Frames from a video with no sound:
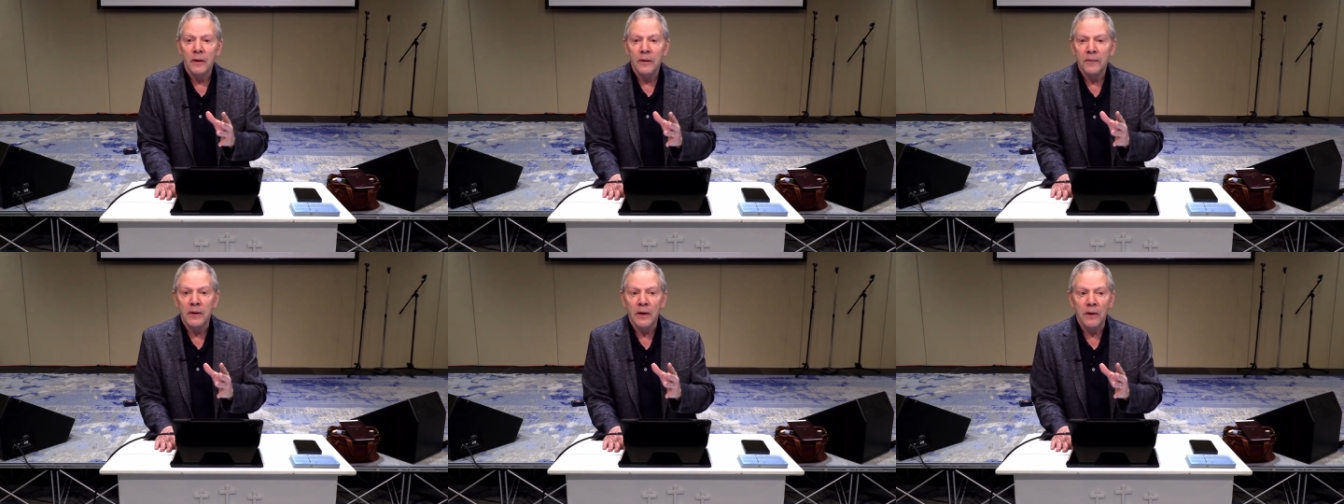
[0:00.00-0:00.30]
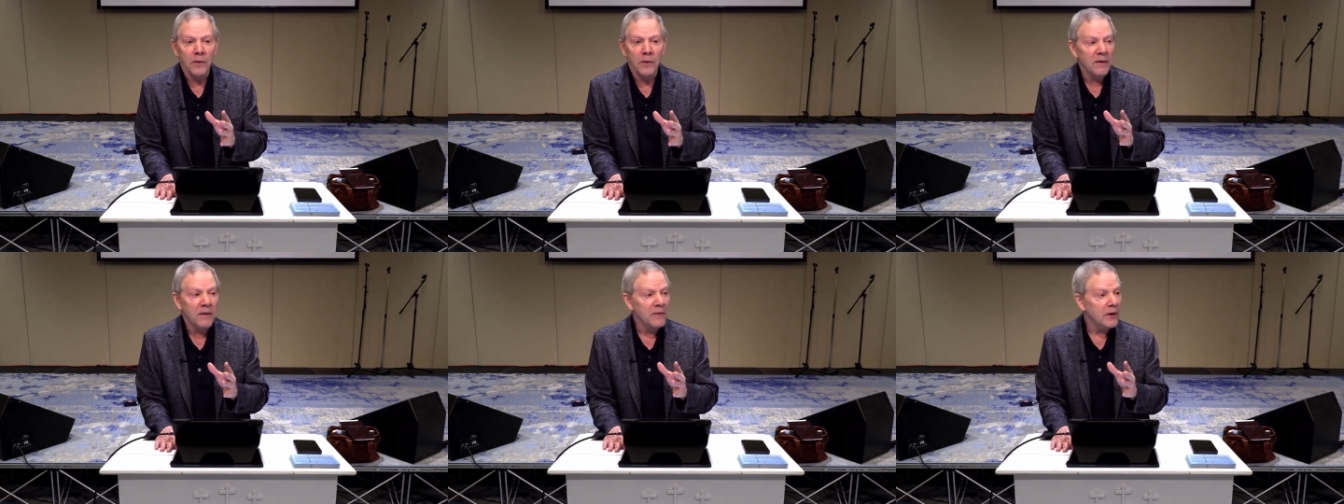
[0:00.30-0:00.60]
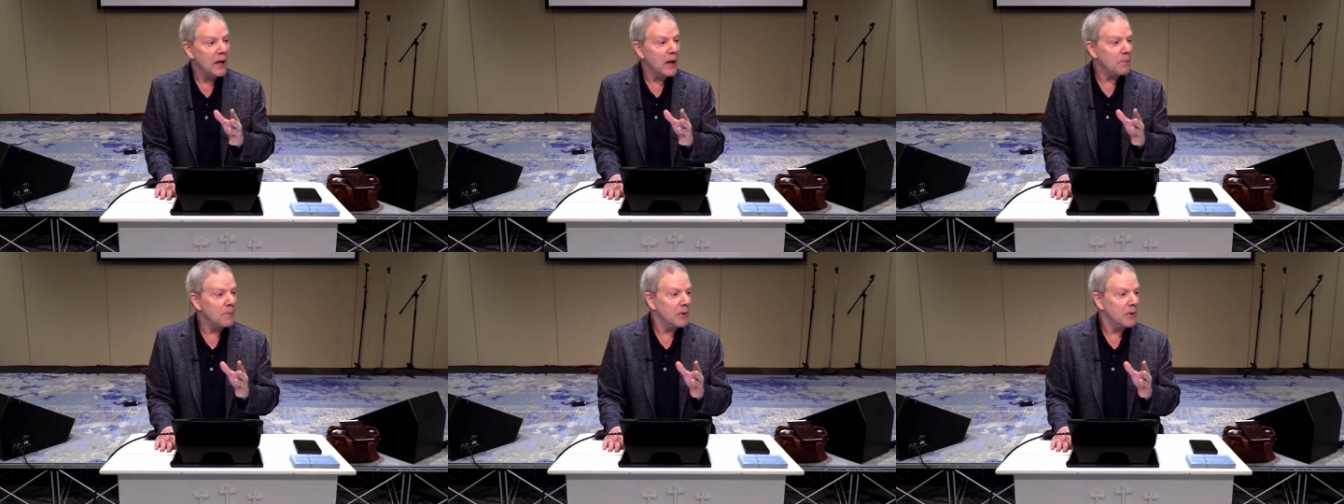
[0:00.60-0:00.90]
They don't have
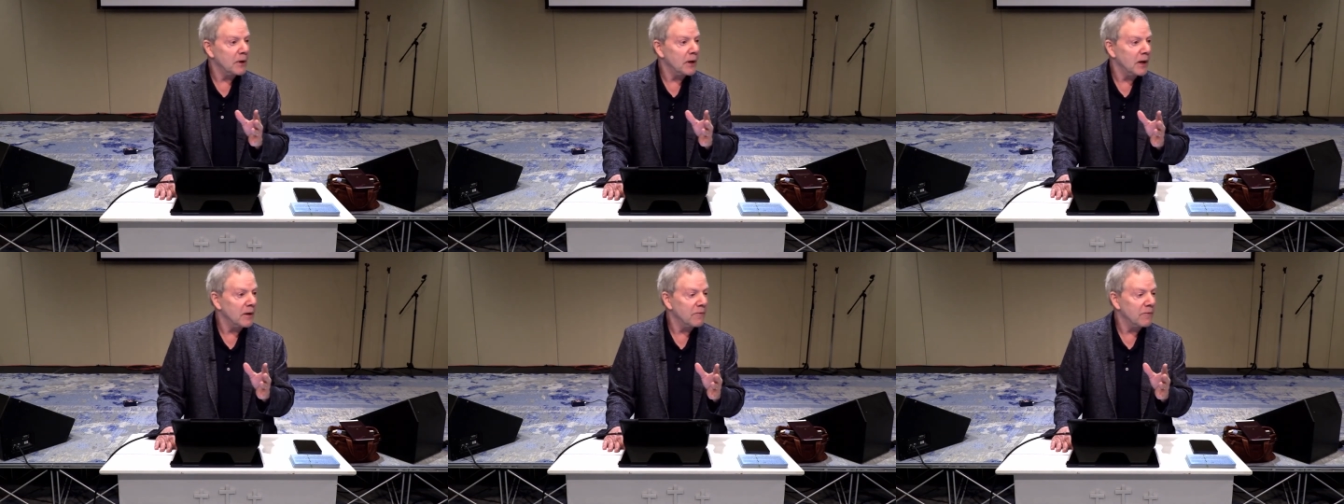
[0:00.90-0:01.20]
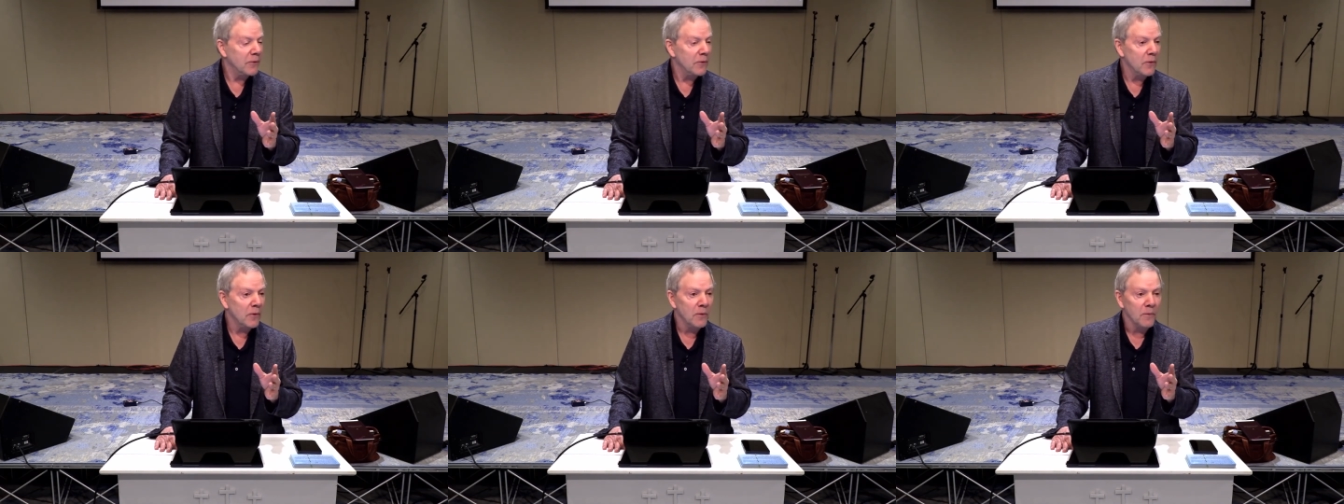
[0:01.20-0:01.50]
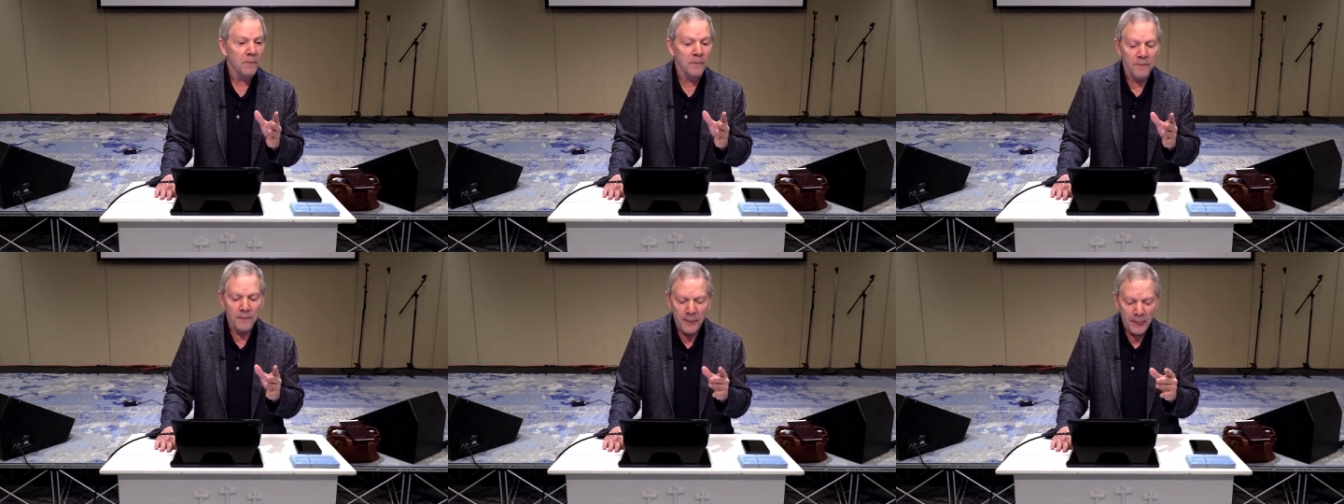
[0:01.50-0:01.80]
an appetite for
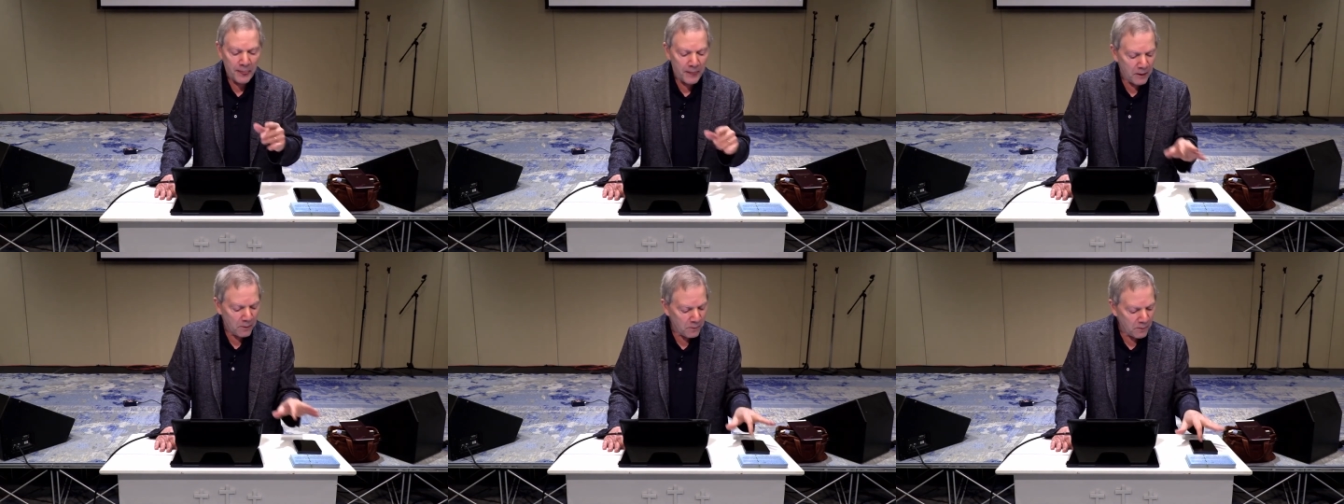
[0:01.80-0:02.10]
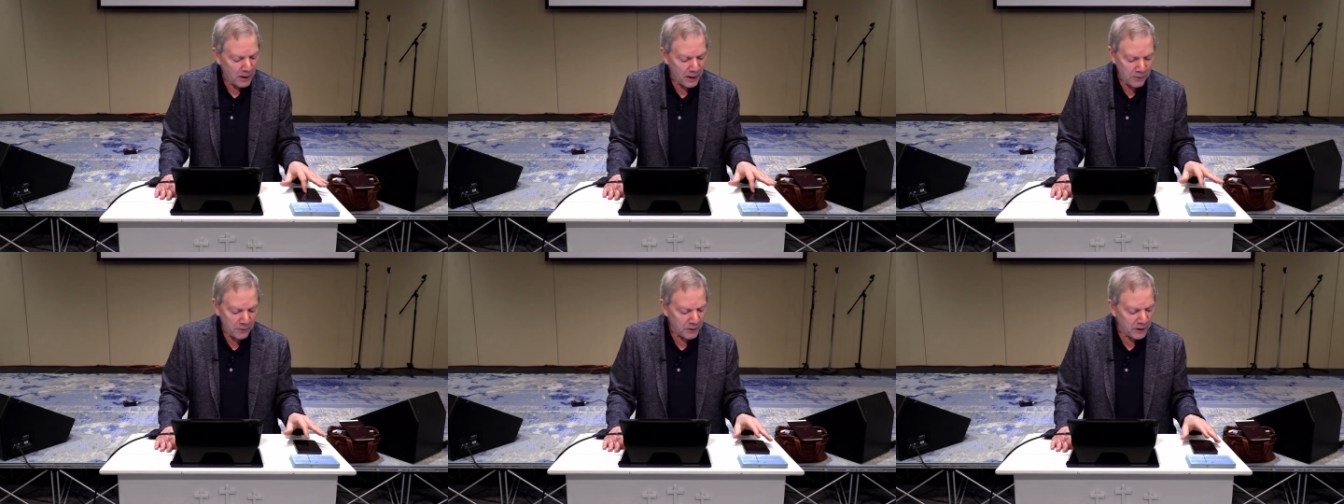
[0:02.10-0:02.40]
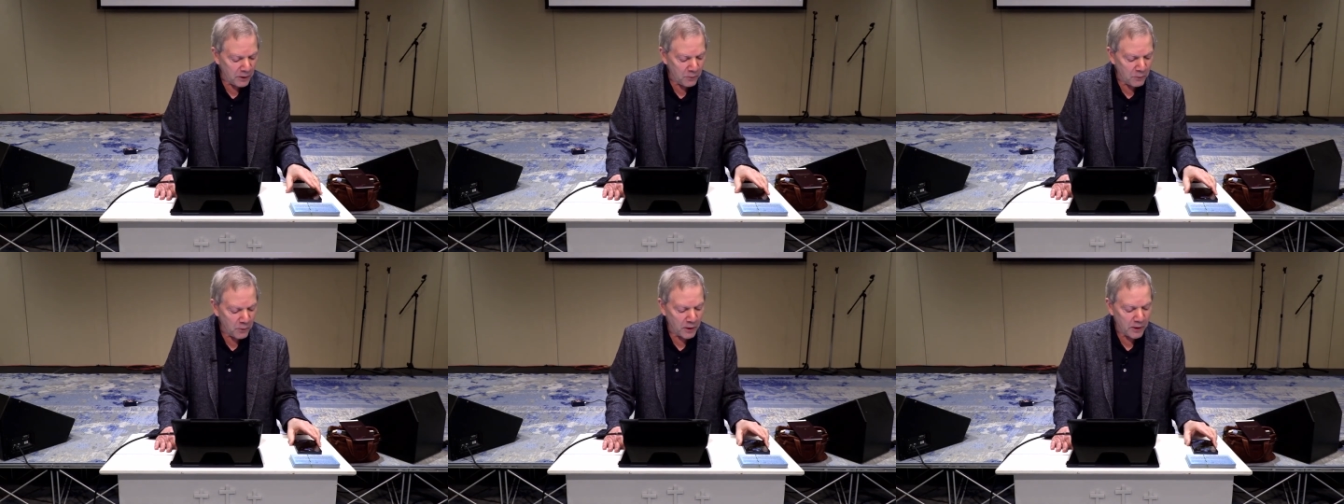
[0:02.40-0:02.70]
home. I don't
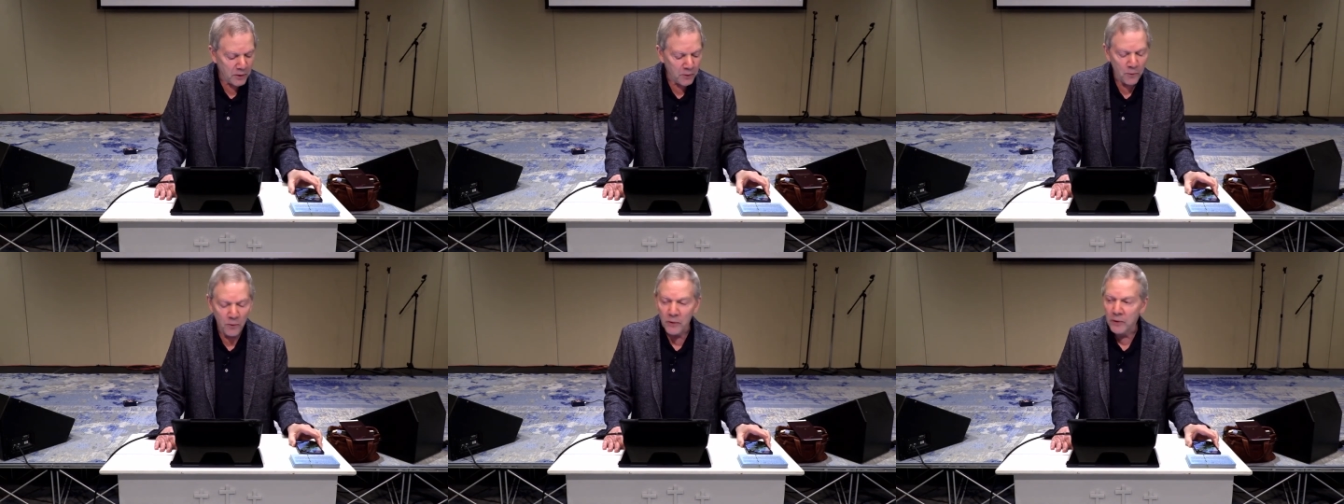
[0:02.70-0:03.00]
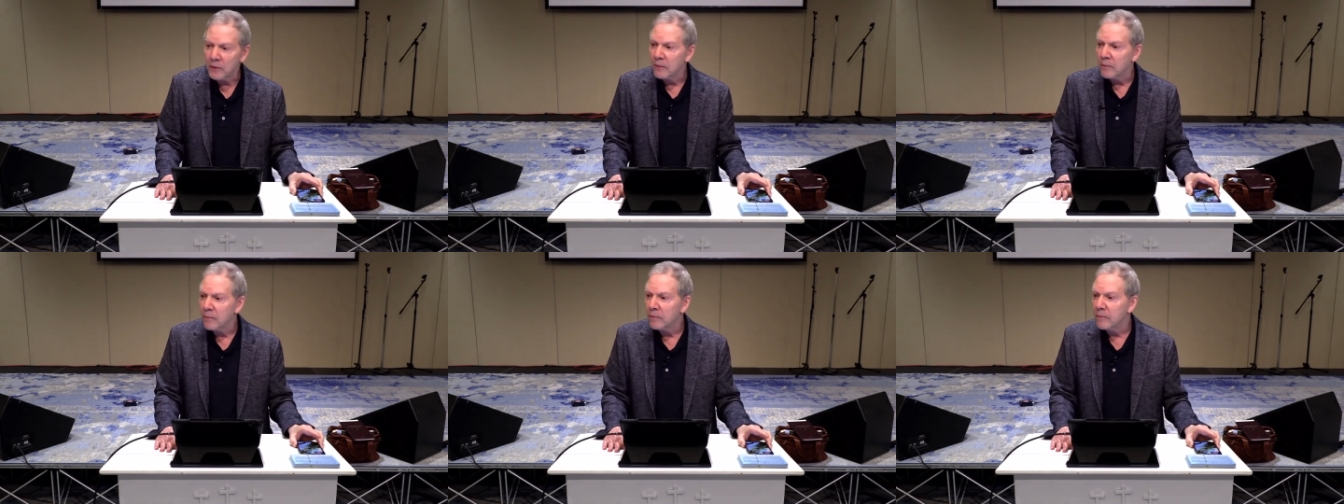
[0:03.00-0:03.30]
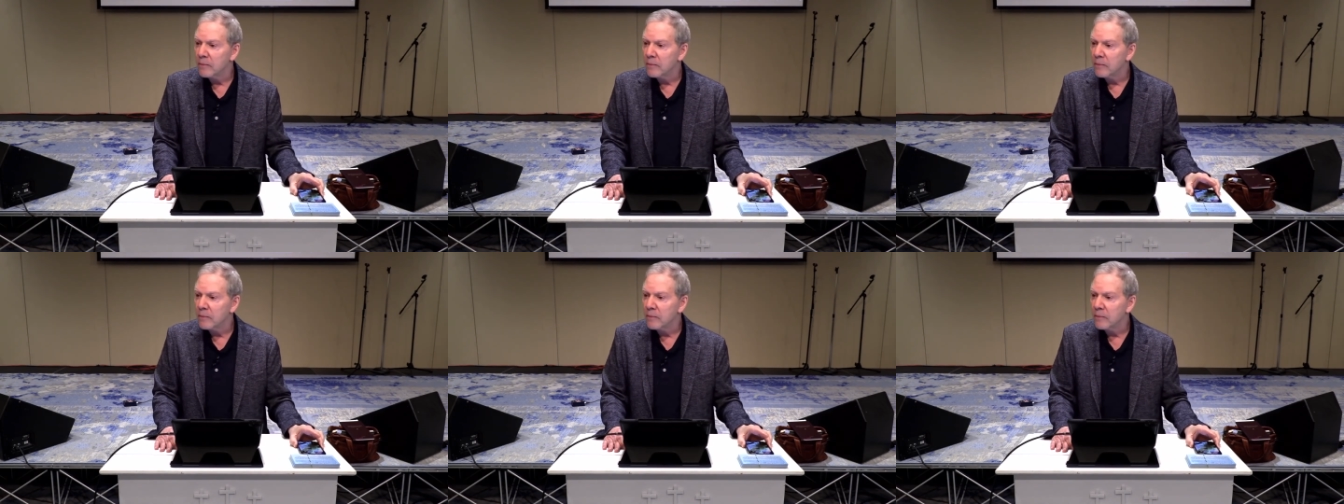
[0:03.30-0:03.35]
see why you wouldn't.